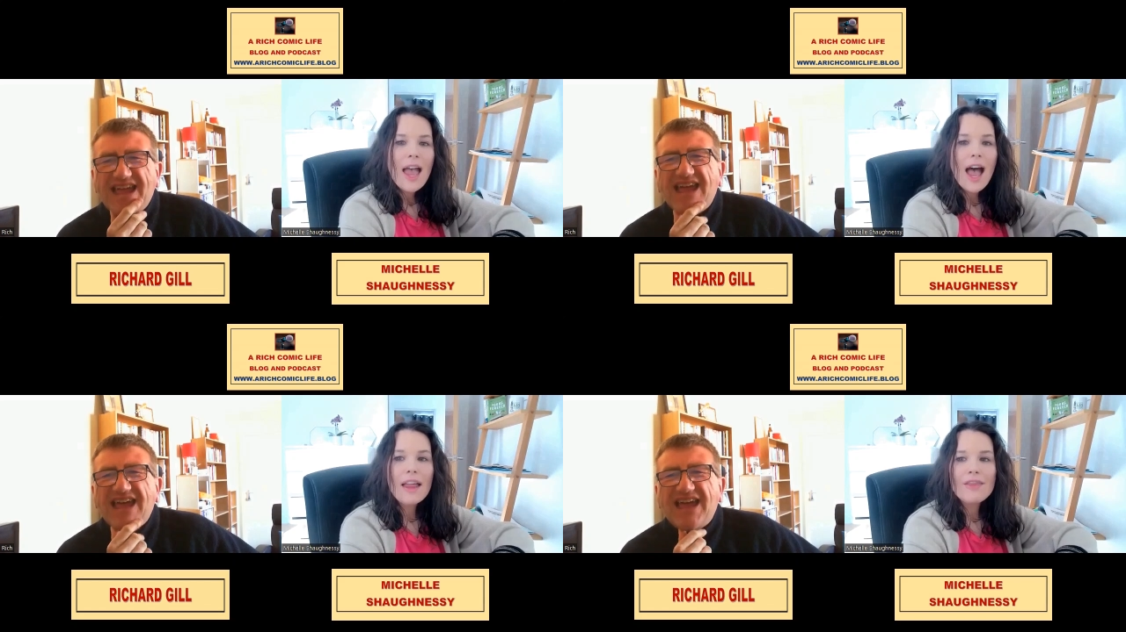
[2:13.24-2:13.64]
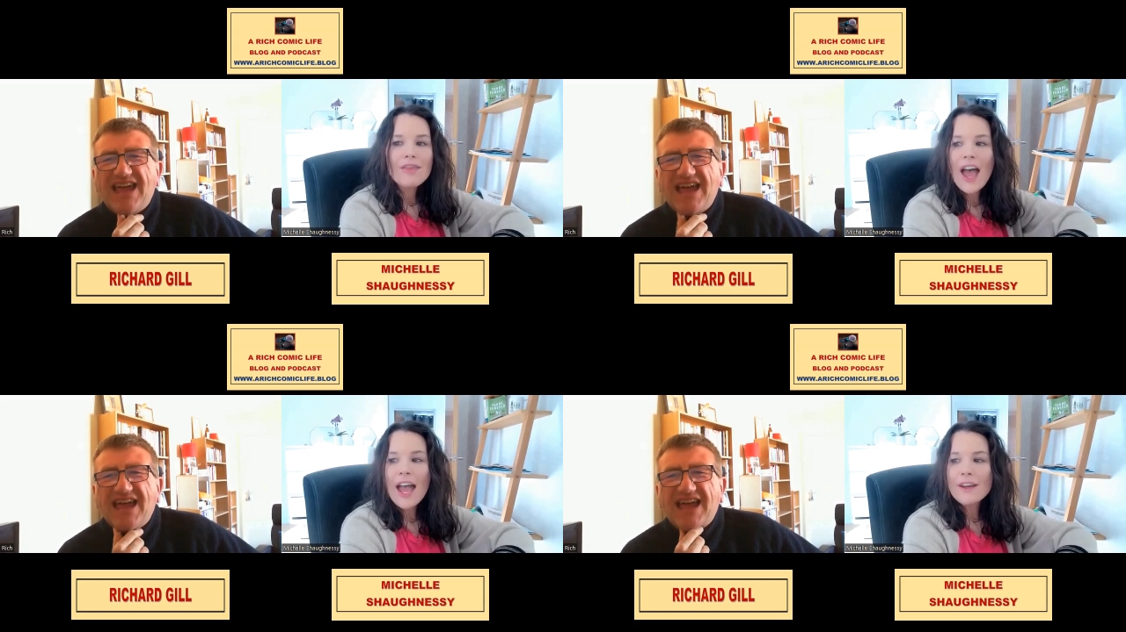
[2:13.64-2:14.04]
Speaker 1: And
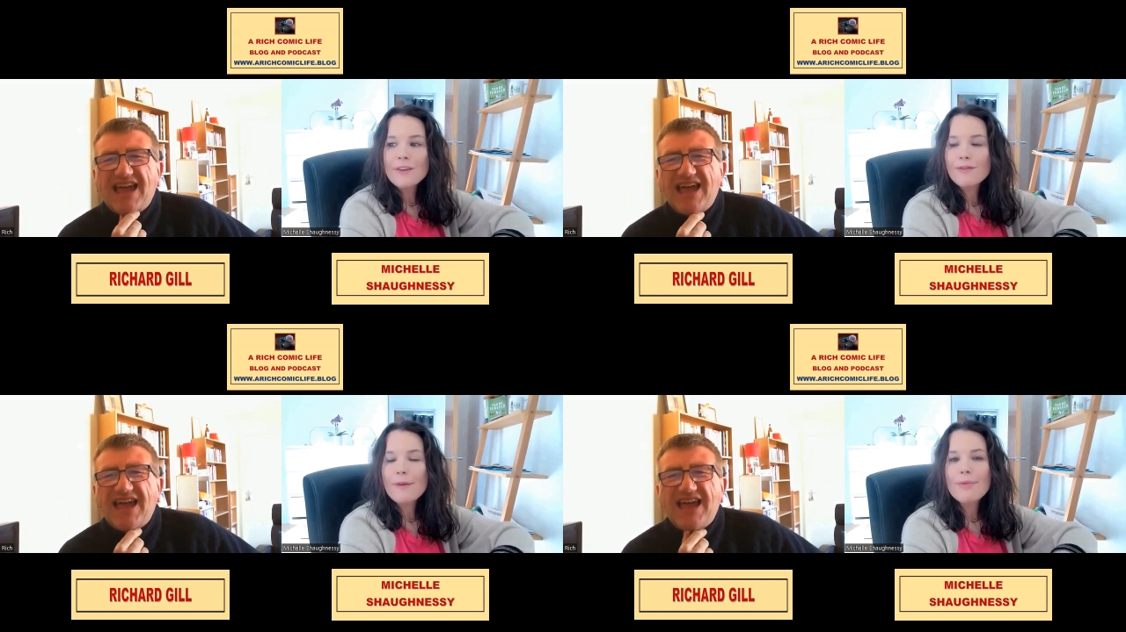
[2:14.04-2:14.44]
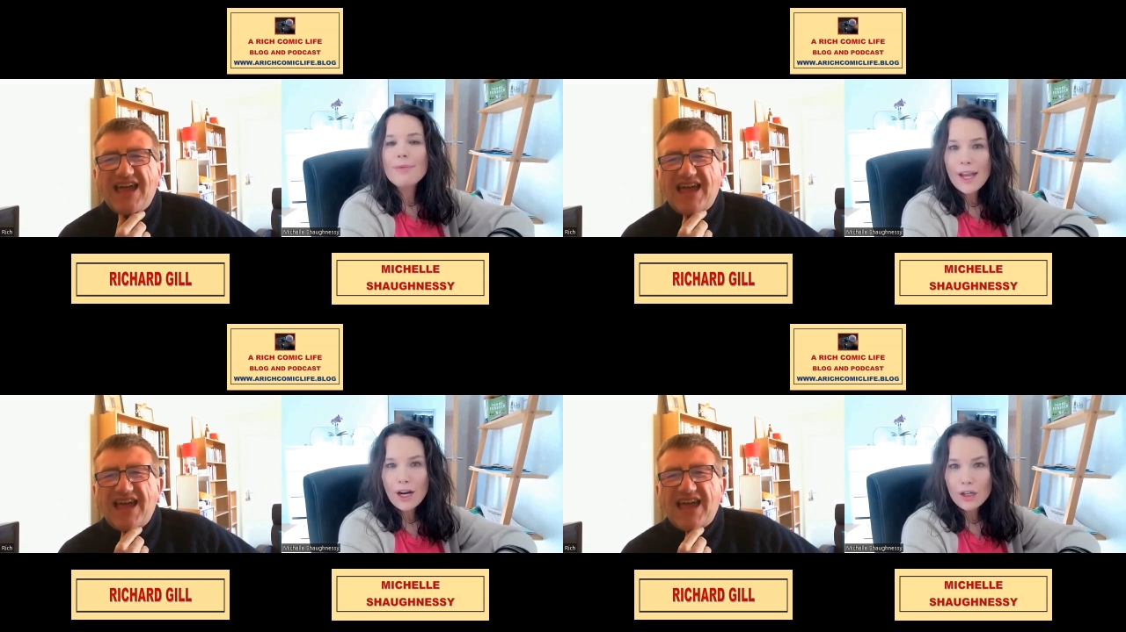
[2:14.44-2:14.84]
then from
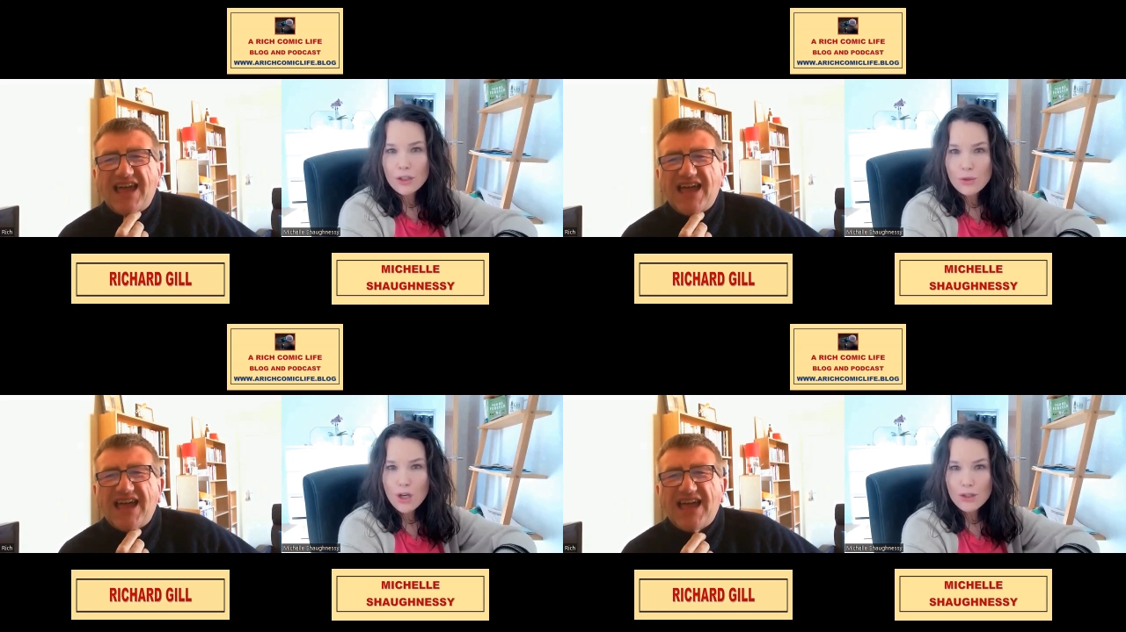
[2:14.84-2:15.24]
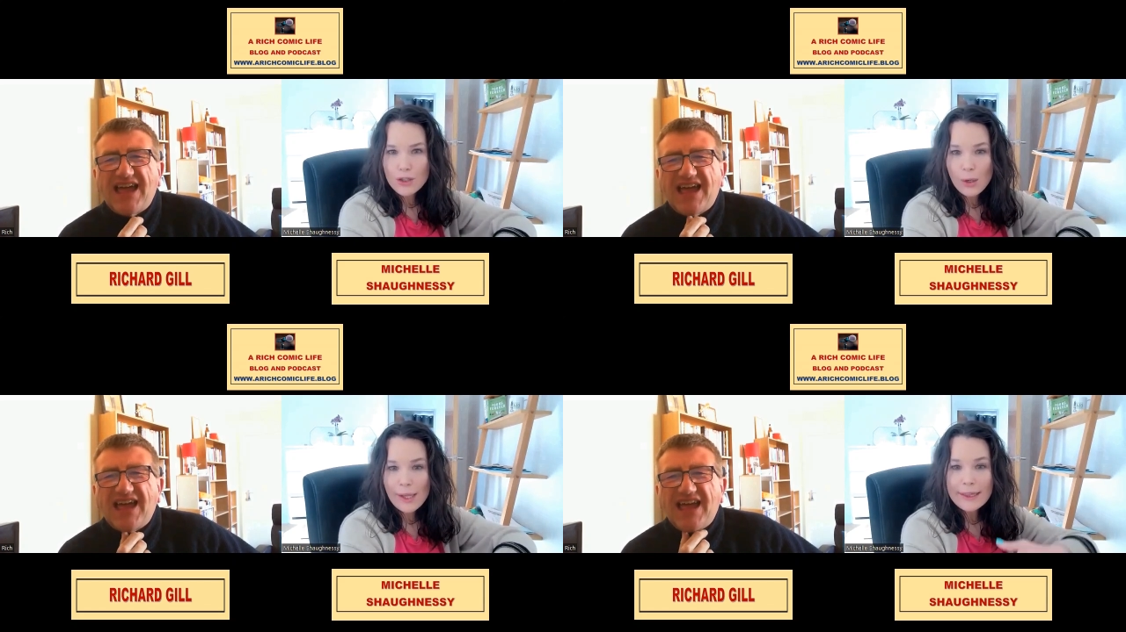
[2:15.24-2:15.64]
there, you start to
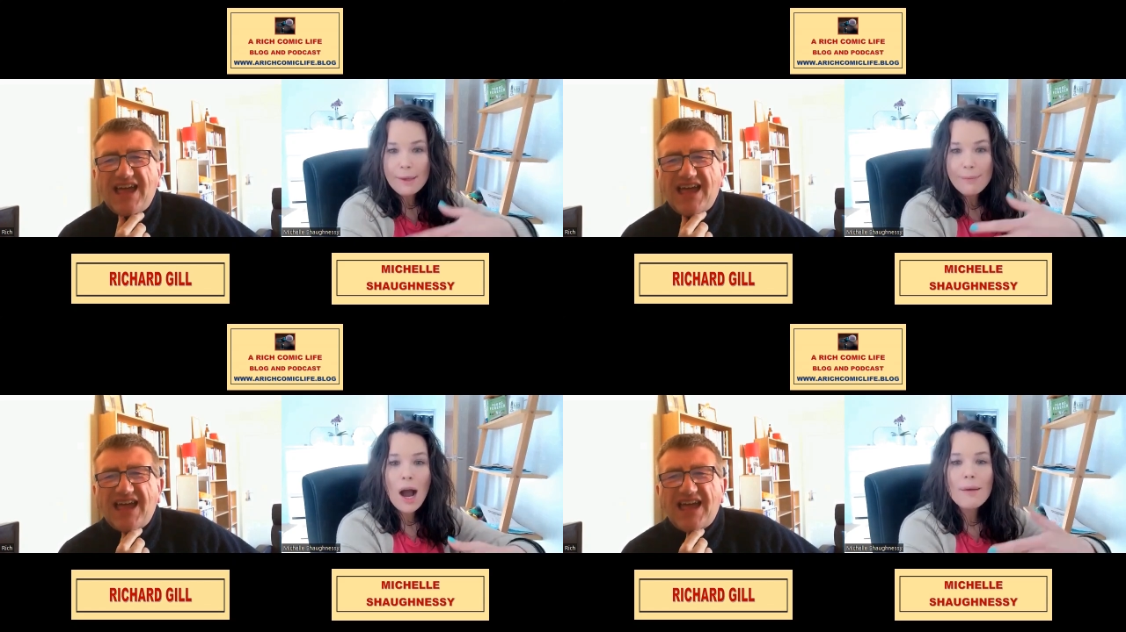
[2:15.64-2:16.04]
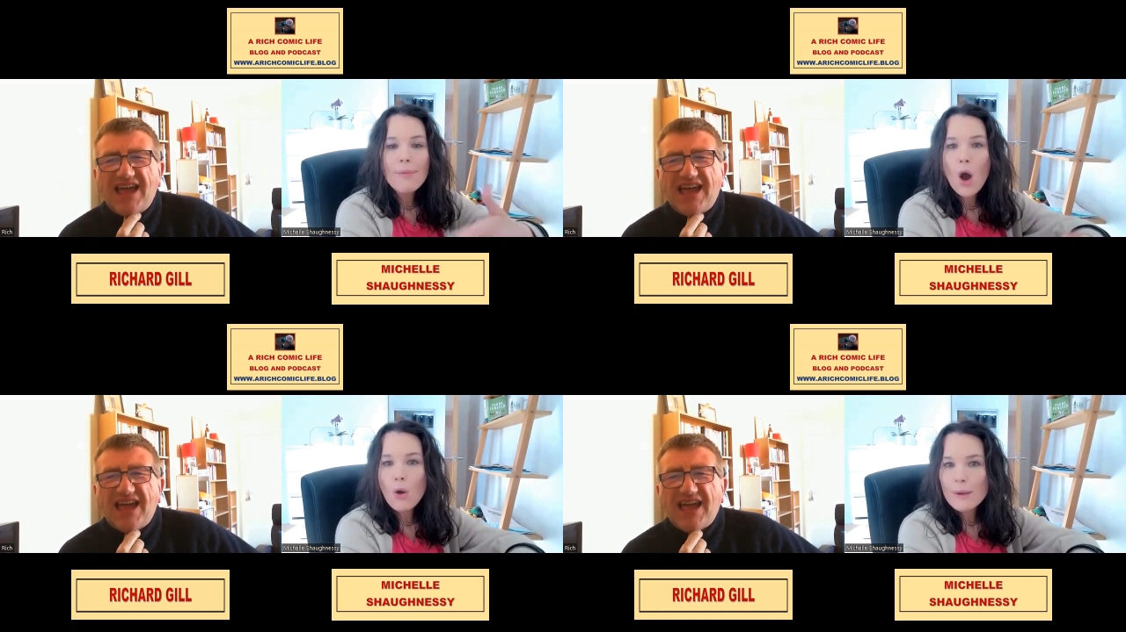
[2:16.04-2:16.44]
go to like the pub
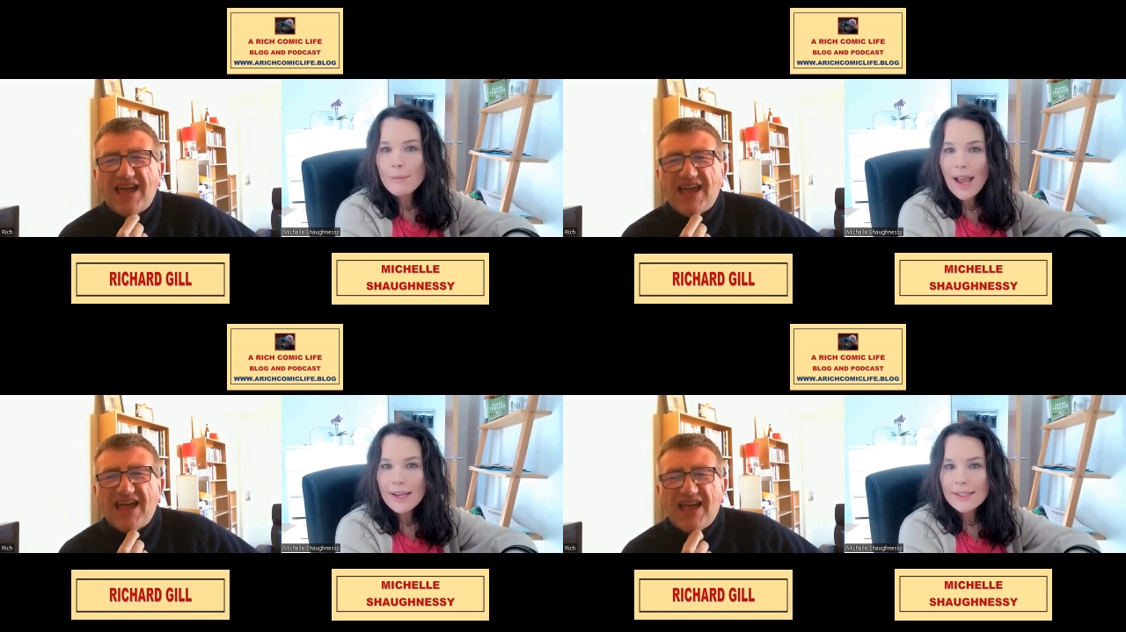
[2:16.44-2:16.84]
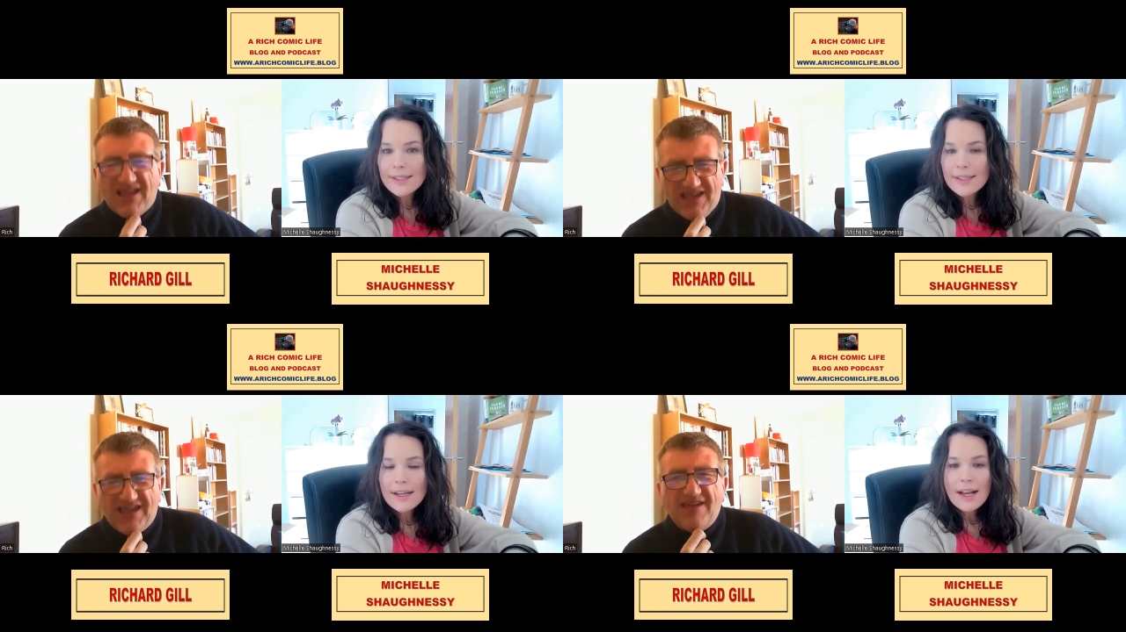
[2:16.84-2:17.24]
open
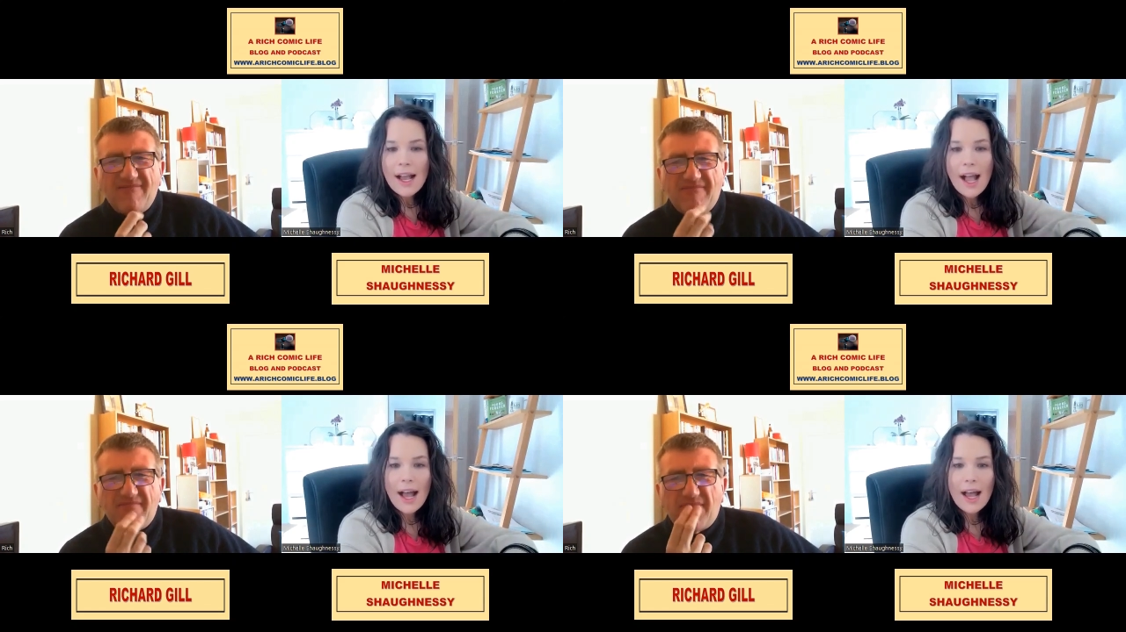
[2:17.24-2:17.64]
mics. Yeah.